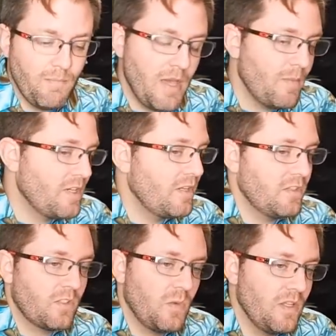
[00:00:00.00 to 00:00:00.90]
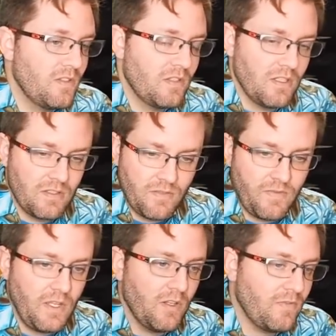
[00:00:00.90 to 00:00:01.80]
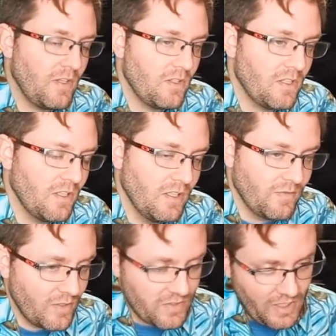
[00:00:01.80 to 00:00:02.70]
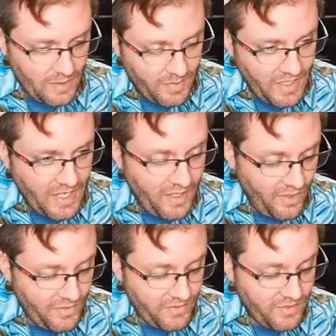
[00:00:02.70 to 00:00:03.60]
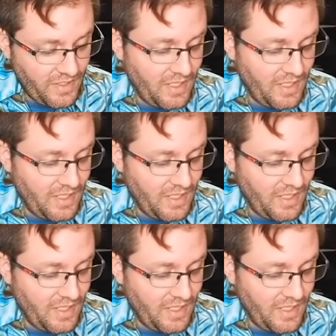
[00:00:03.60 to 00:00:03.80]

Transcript: metamaterial squeezes because of the failure, to delivers on the PILs,